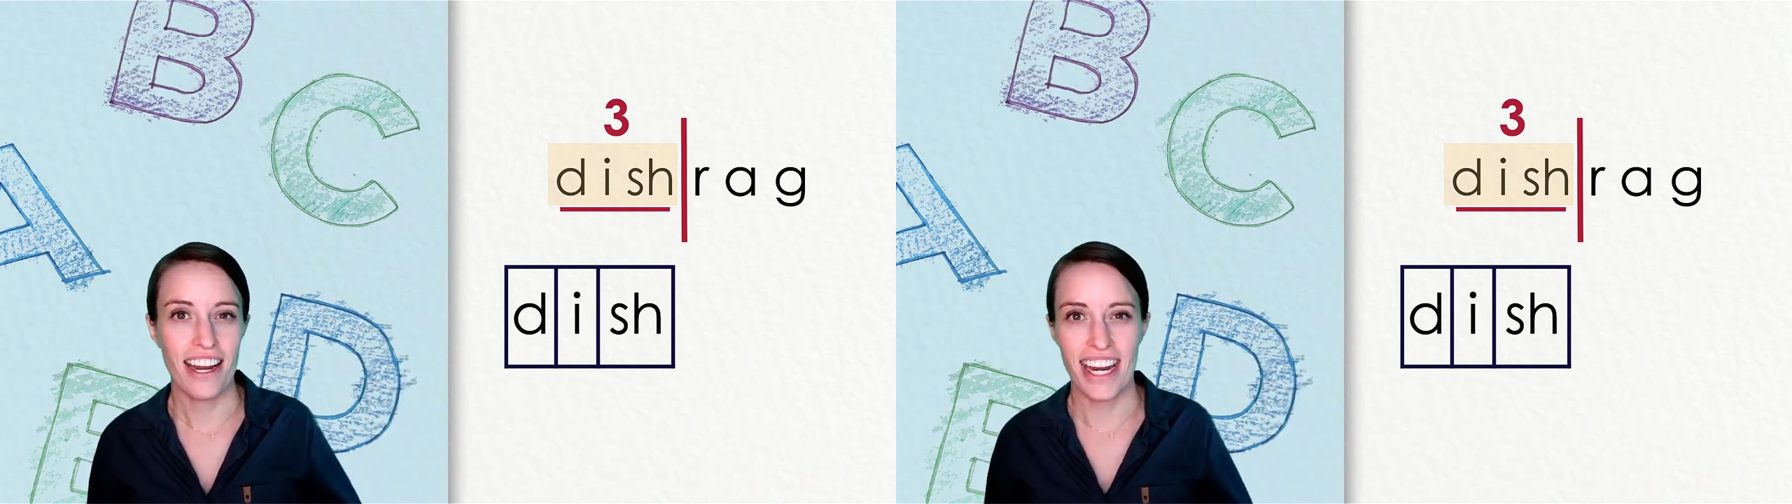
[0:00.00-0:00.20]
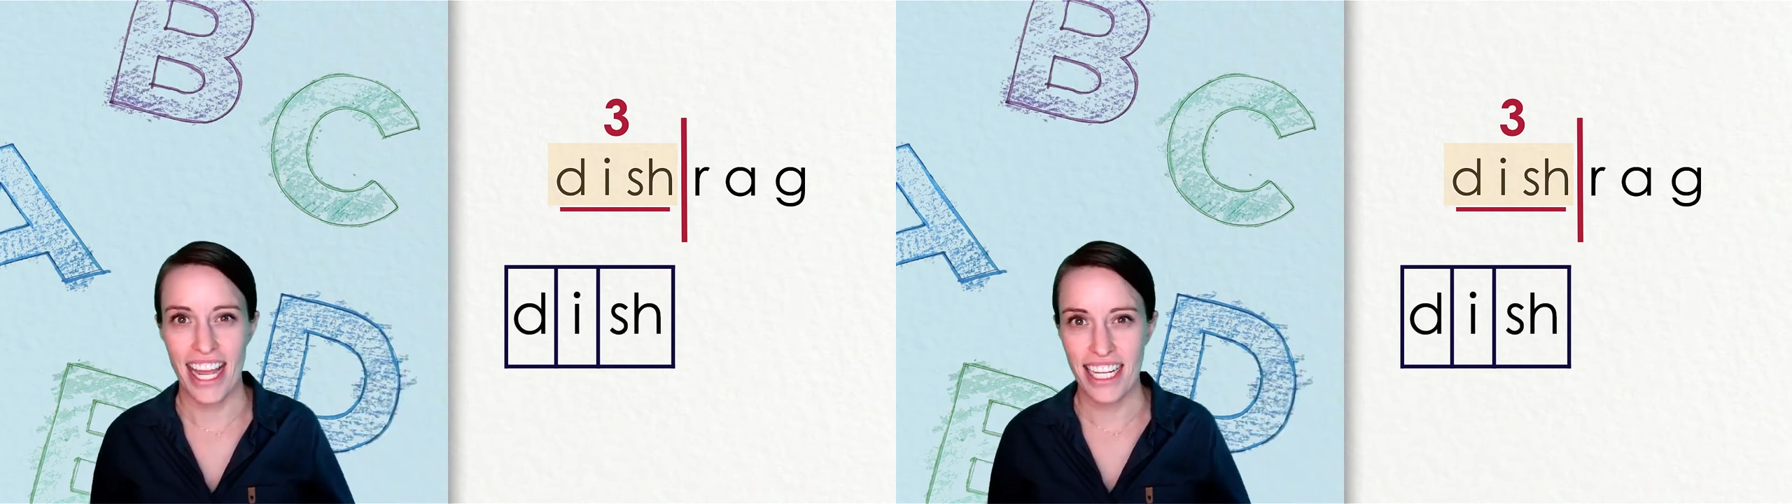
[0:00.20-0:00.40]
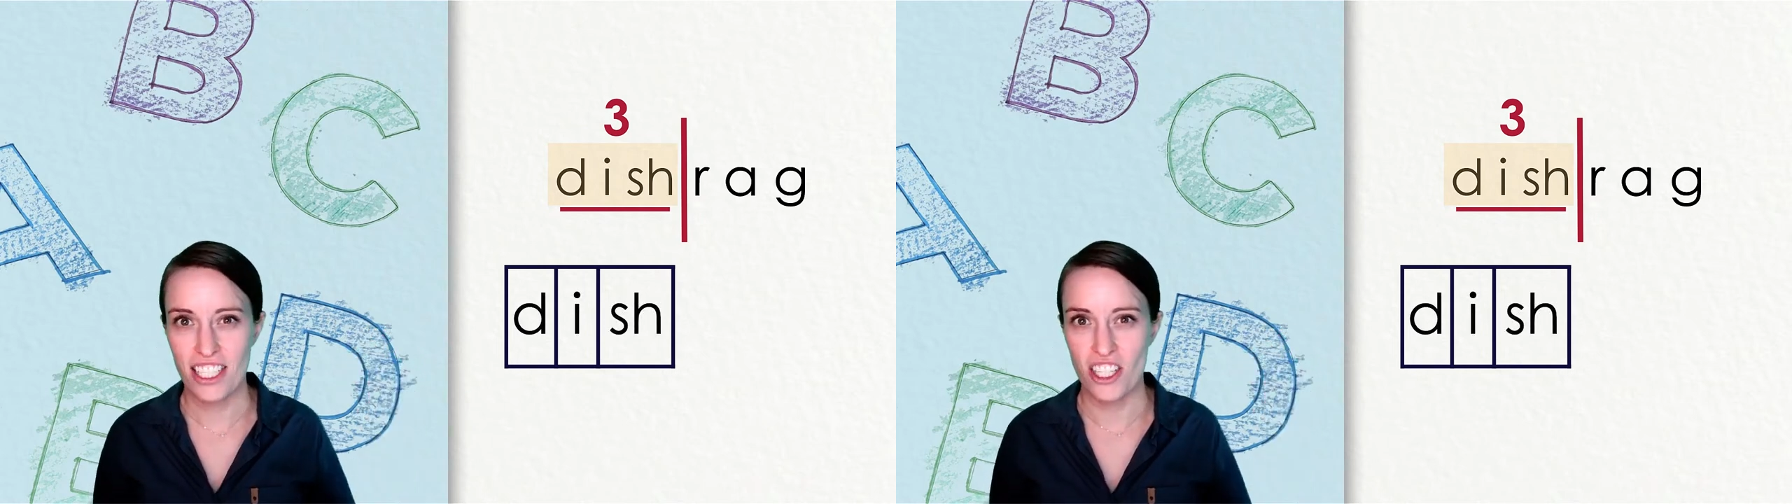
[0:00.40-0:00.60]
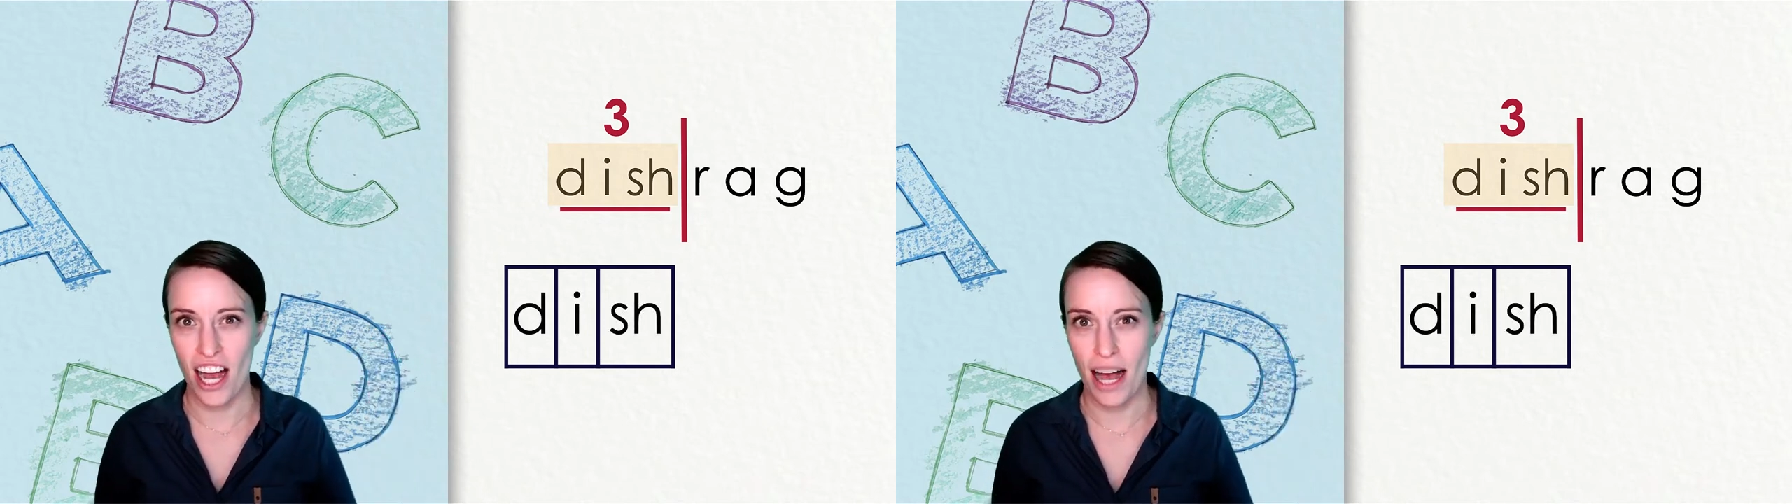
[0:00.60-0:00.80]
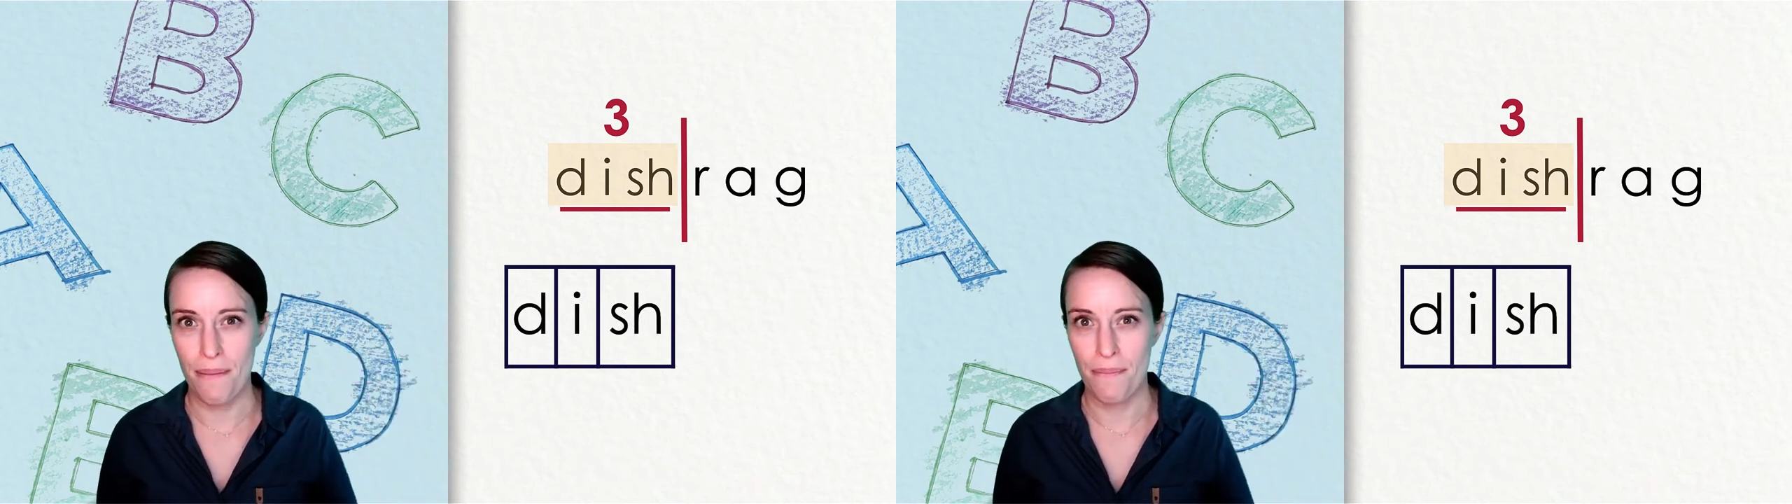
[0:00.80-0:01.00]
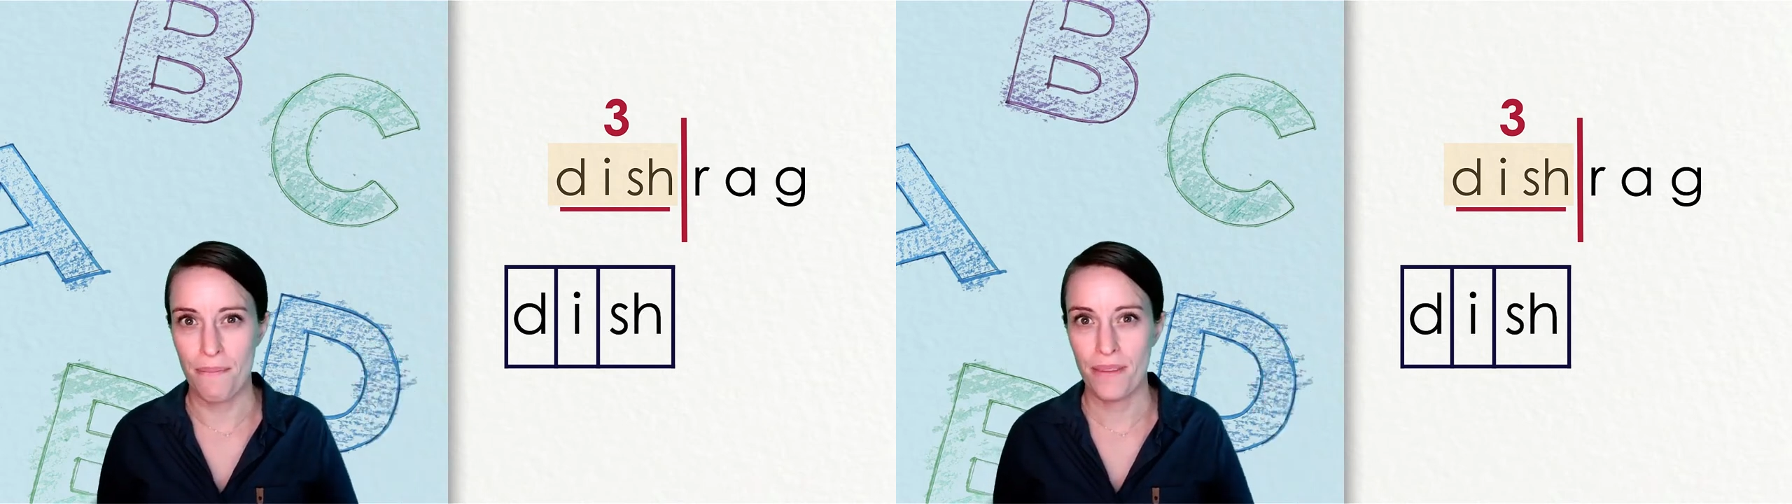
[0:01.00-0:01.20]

Nice job.